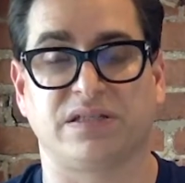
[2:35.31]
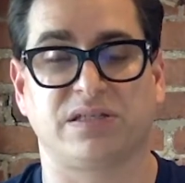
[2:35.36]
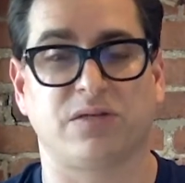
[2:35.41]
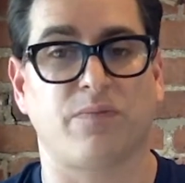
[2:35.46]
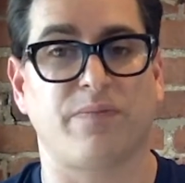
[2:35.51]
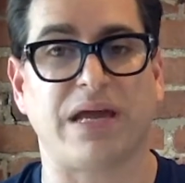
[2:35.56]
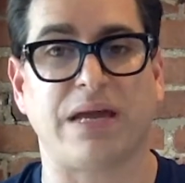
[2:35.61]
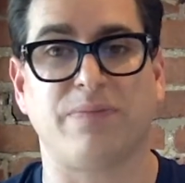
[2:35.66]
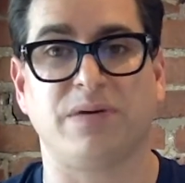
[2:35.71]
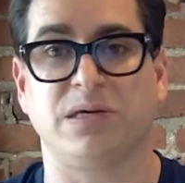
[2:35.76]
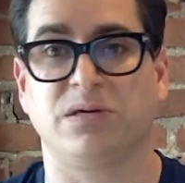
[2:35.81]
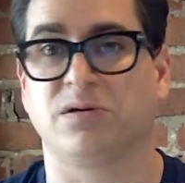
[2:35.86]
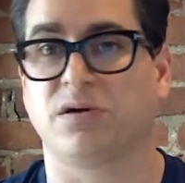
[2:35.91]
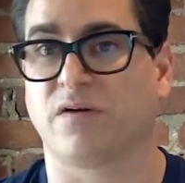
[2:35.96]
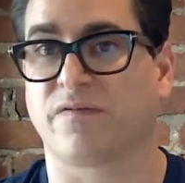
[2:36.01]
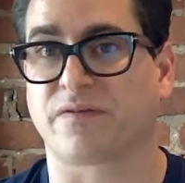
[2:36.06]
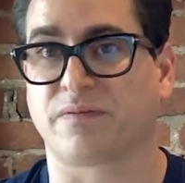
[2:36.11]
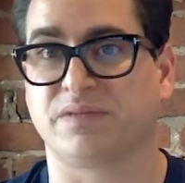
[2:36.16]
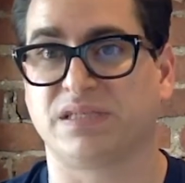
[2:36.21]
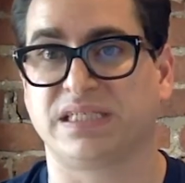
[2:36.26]
So maybe you
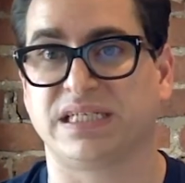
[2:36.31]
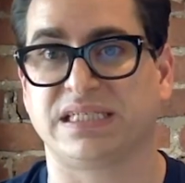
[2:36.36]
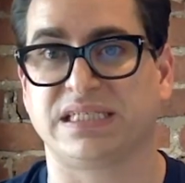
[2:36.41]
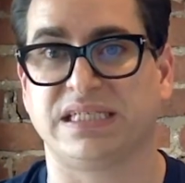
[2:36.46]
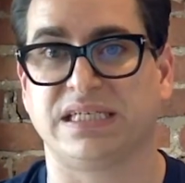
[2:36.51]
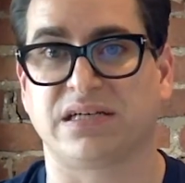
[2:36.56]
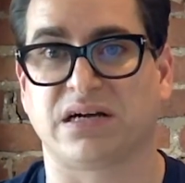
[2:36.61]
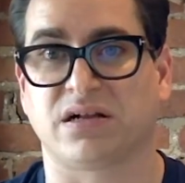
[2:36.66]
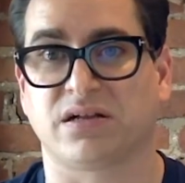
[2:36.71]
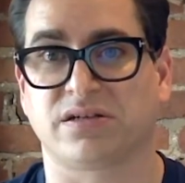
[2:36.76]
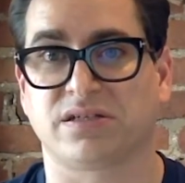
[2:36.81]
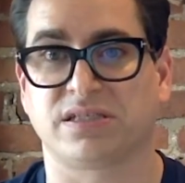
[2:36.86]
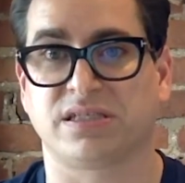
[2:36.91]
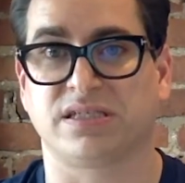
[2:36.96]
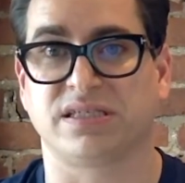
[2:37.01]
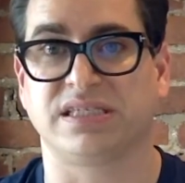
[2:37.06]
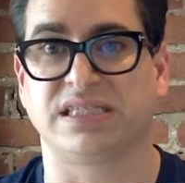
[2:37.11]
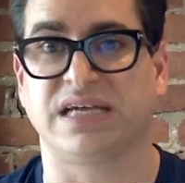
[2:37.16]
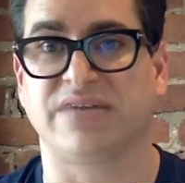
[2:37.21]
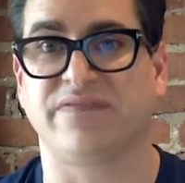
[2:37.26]
go from $60 to
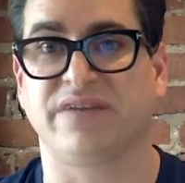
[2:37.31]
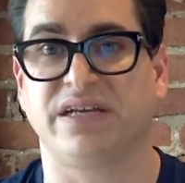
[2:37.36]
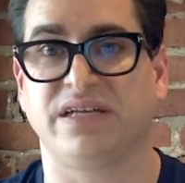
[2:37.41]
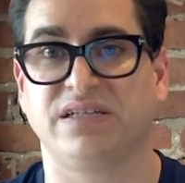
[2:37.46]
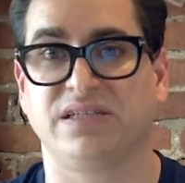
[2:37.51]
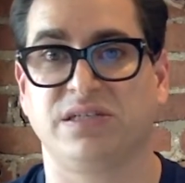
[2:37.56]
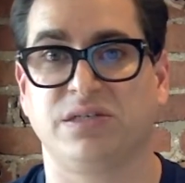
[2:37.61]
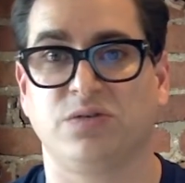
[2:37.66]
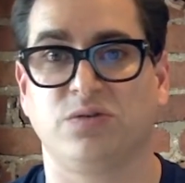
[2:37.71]
$72